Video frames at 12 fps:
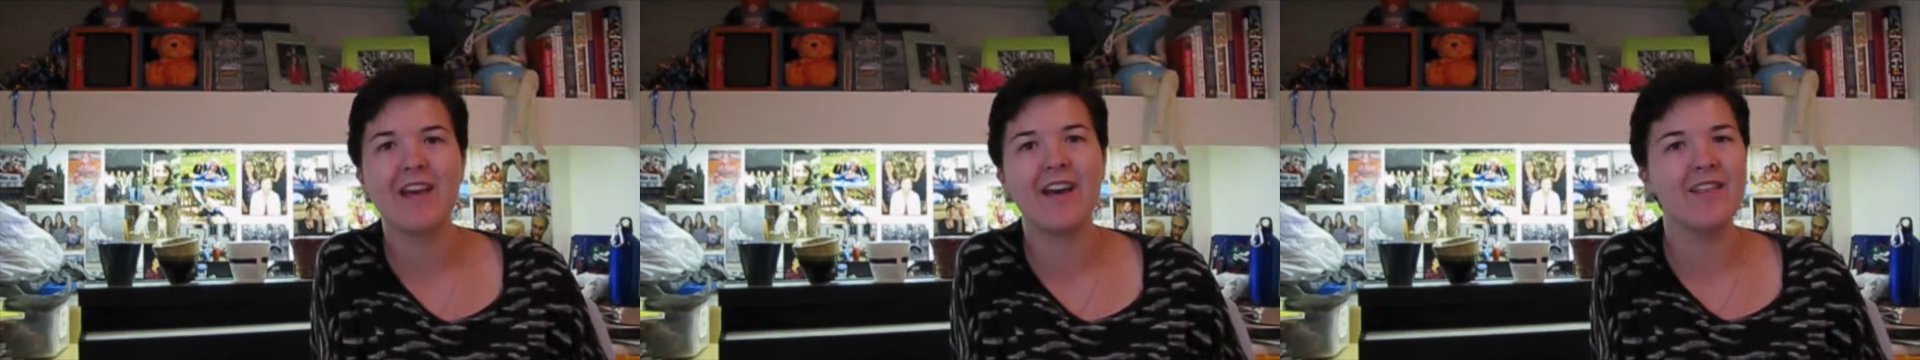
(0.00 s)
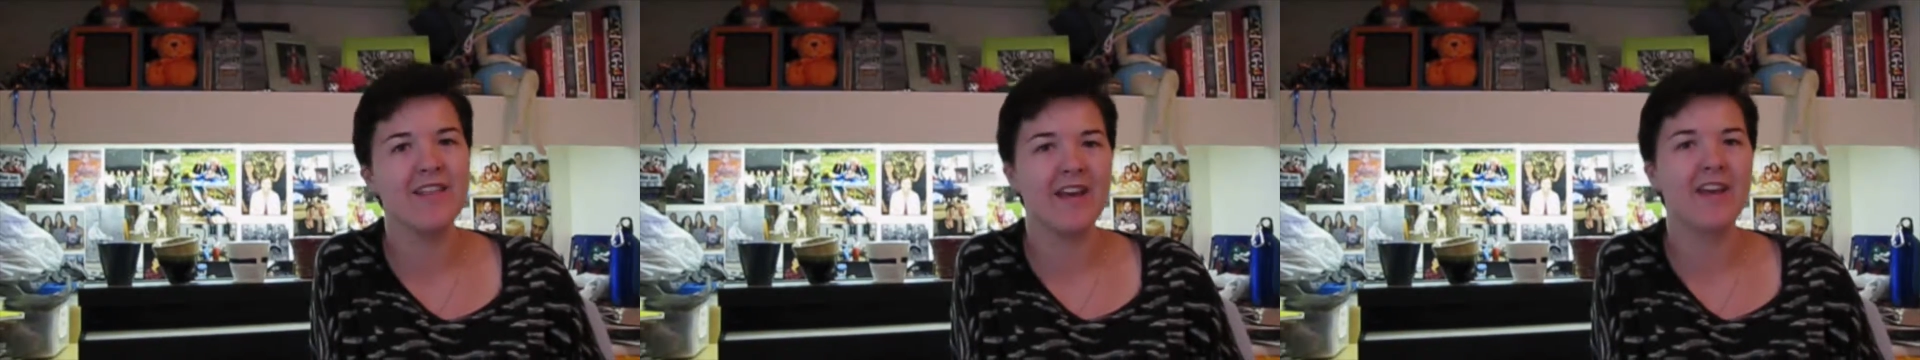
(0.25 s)

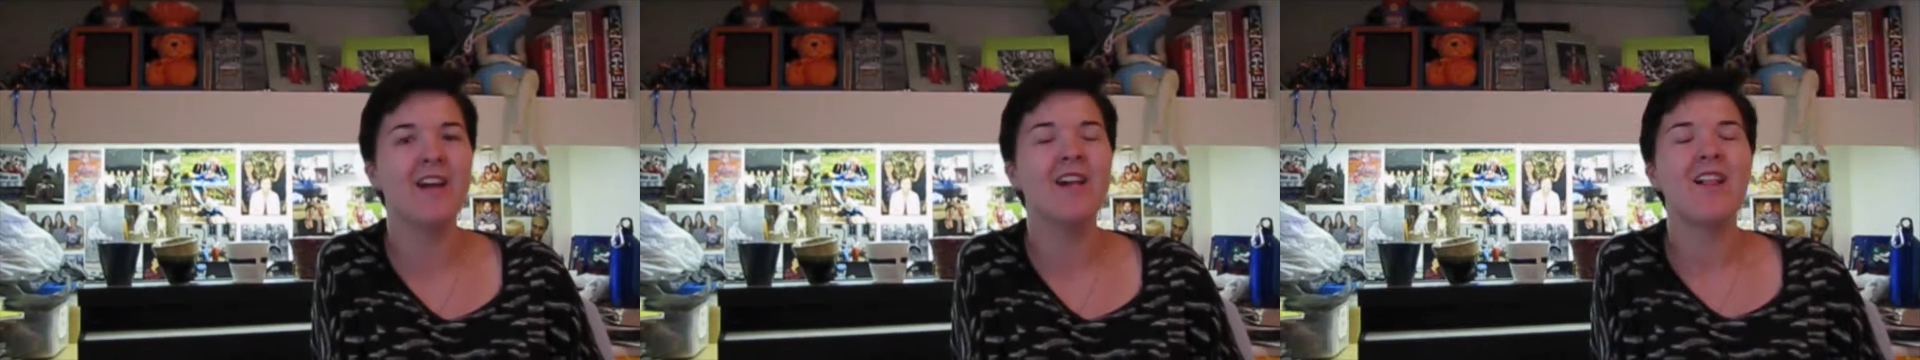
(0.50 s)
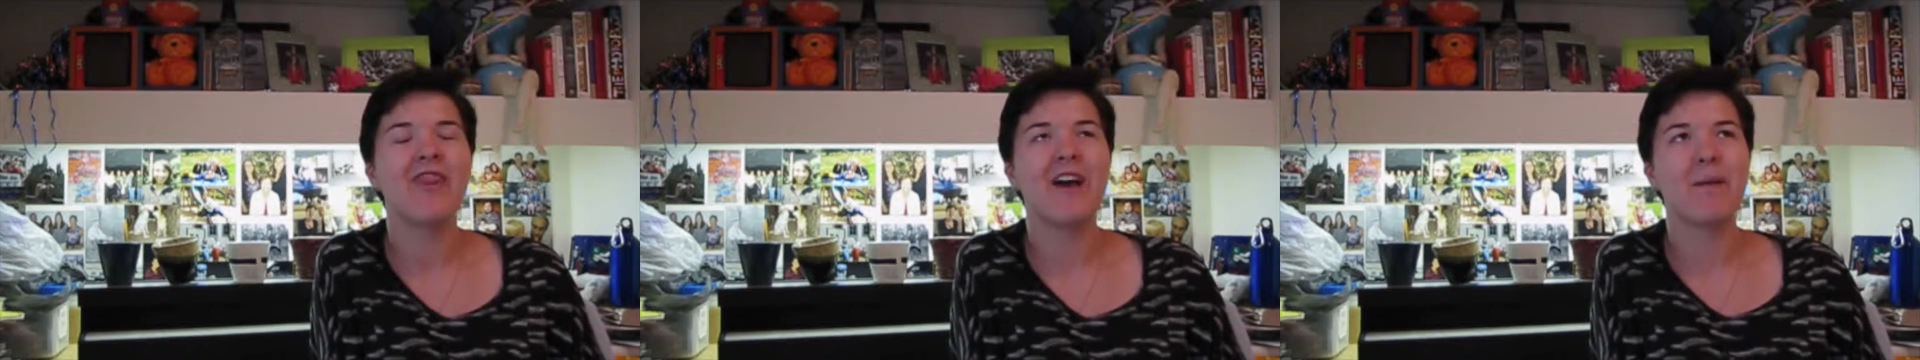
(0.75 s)
and like
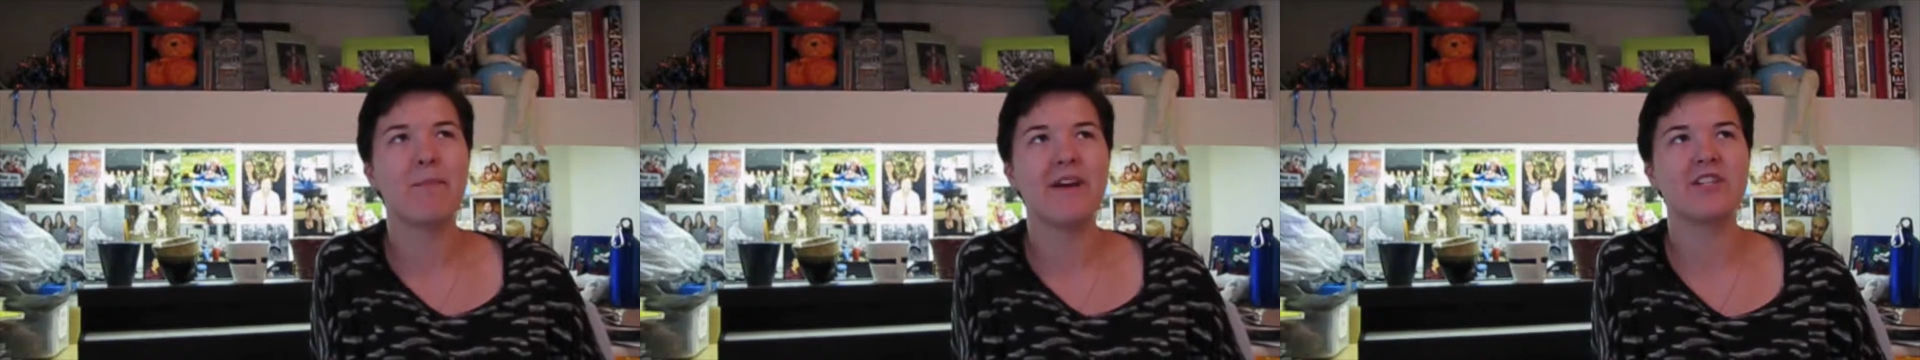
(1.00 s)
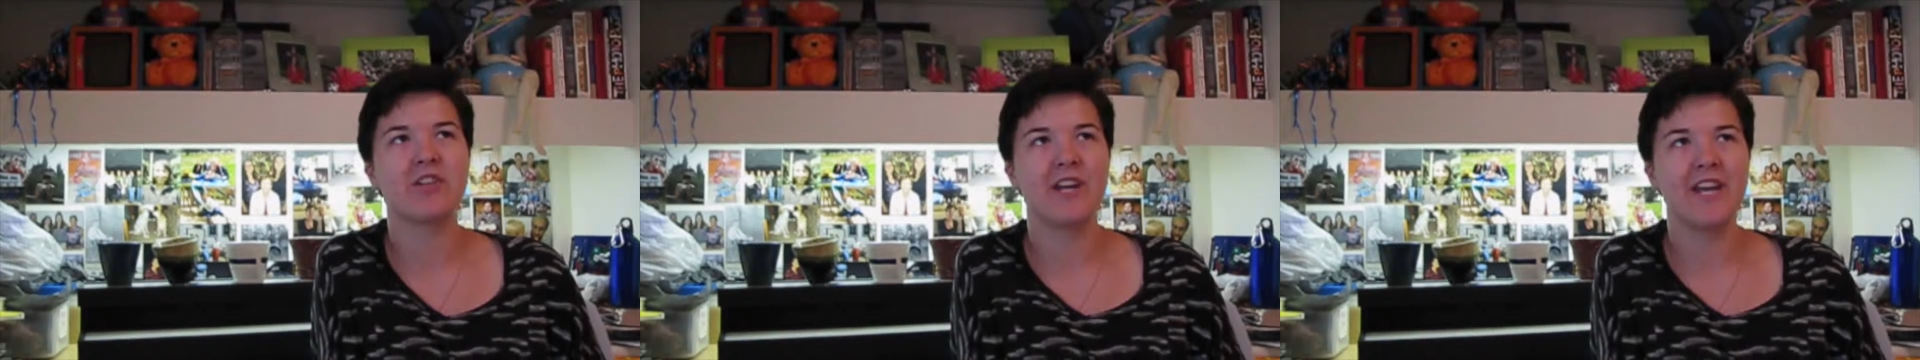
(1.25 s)
that
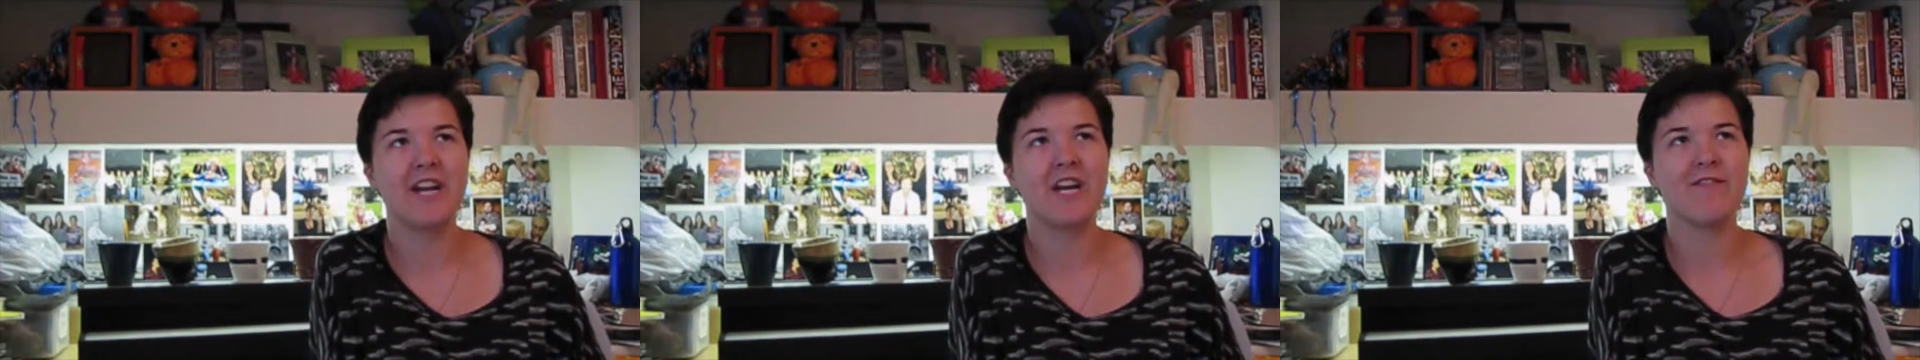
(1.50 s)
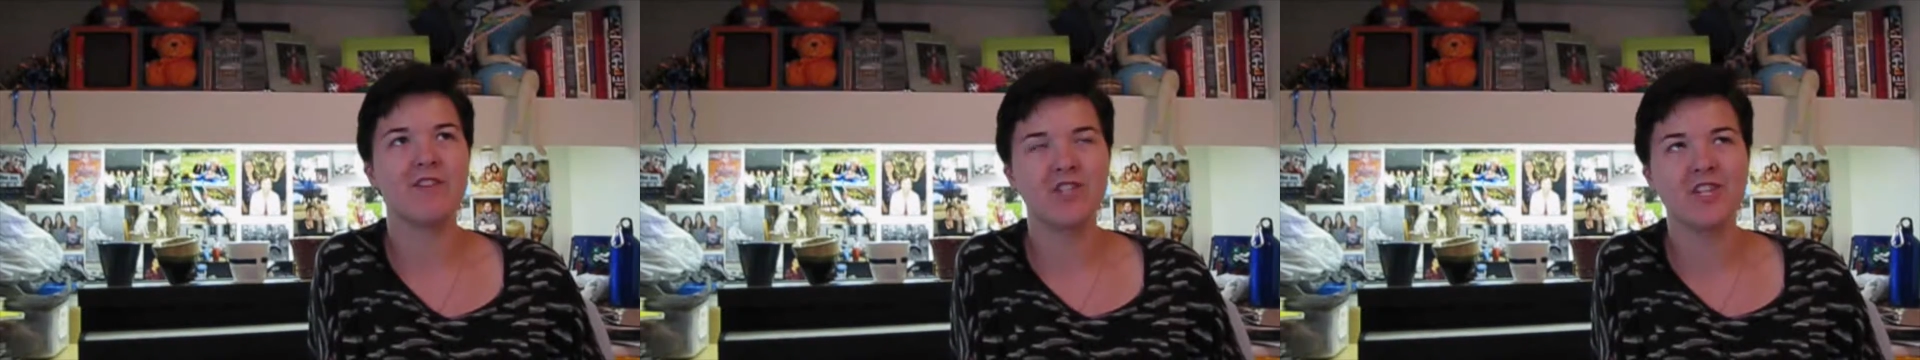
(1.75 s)
pleasure I get out
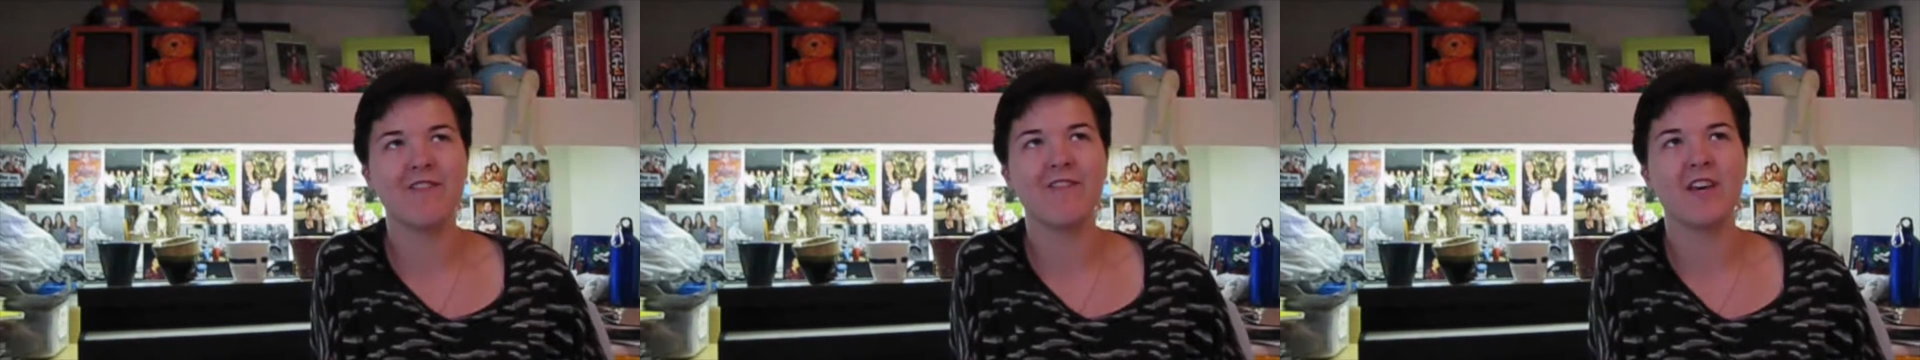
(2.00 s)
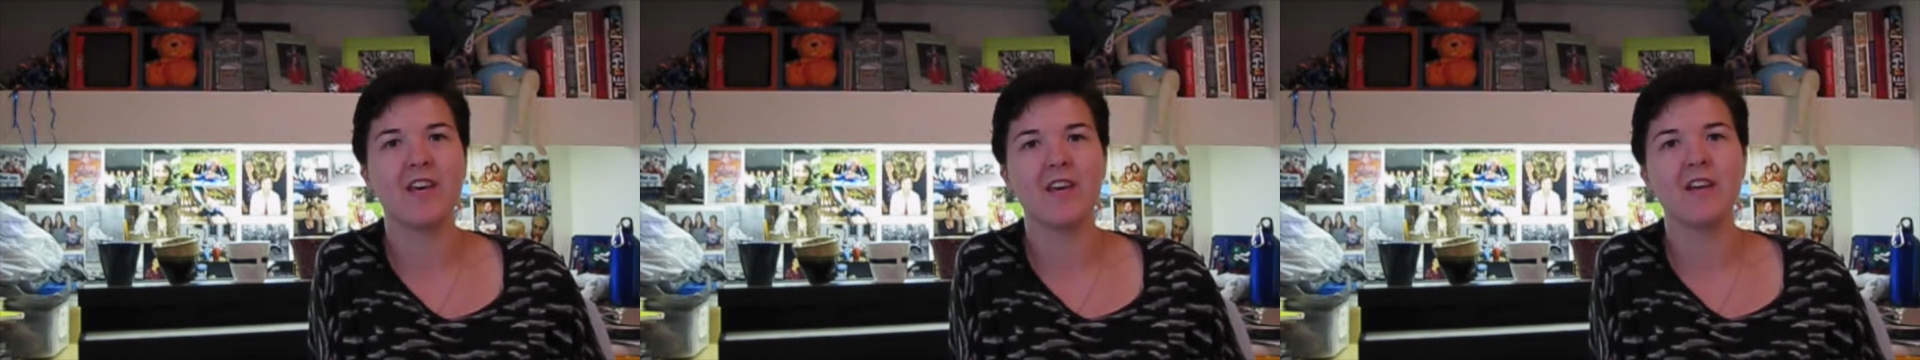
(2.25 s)
of
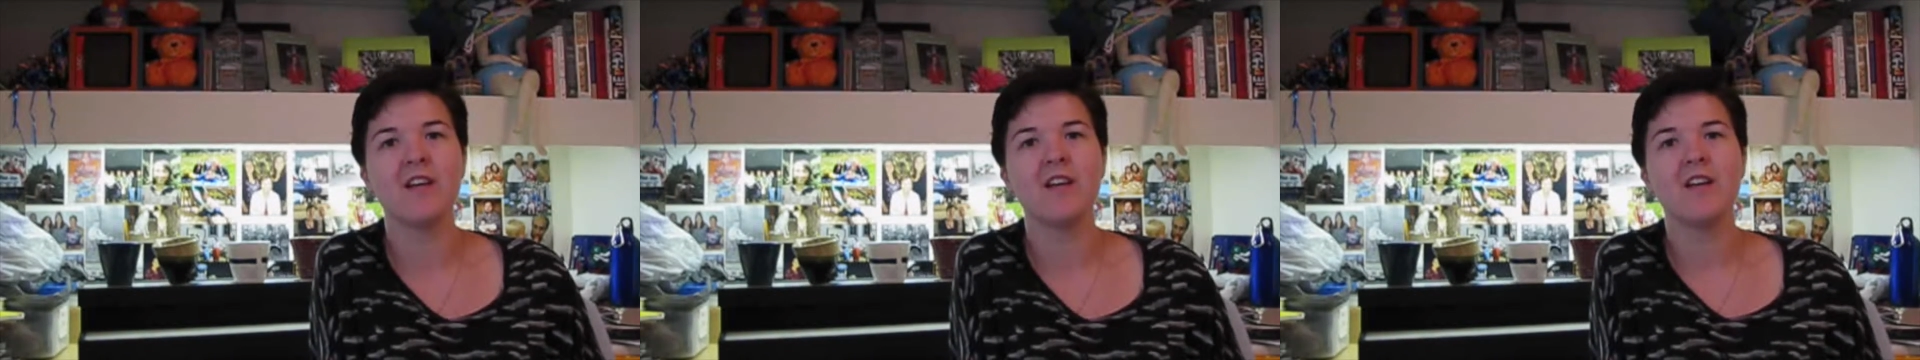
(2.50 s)
achieving,